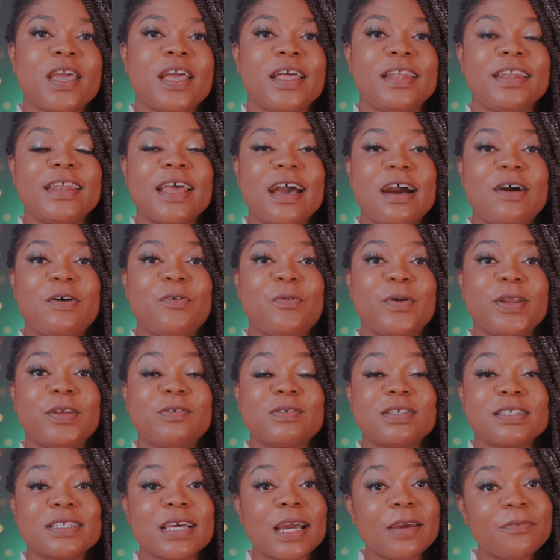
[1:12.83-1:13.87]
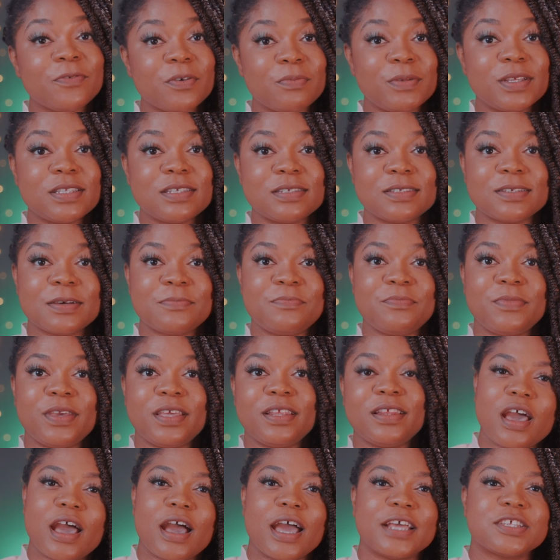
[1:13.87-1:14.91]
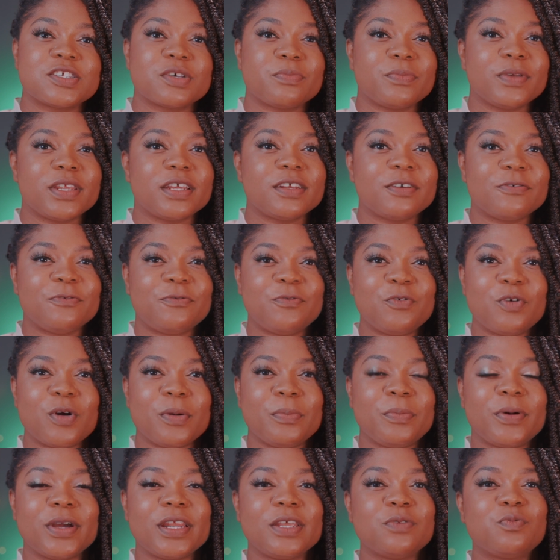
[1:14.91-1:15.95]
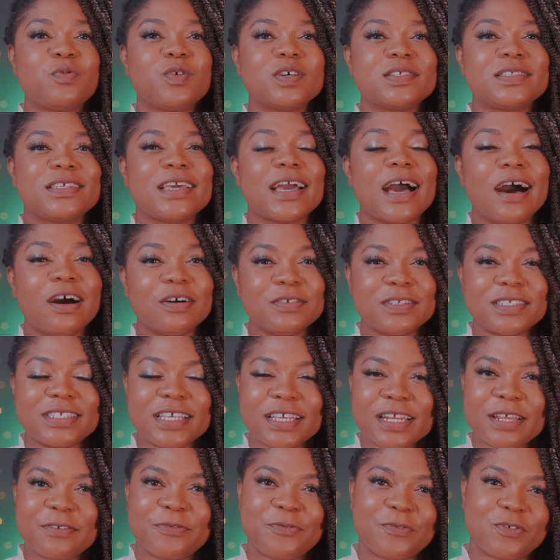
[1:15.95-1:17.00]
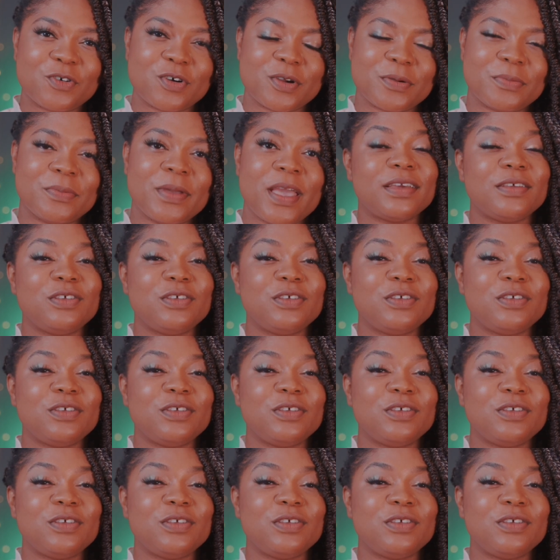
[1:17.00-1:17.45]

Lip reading: Now when it was time for me to submit, I submitted a form, but it was the outdated form.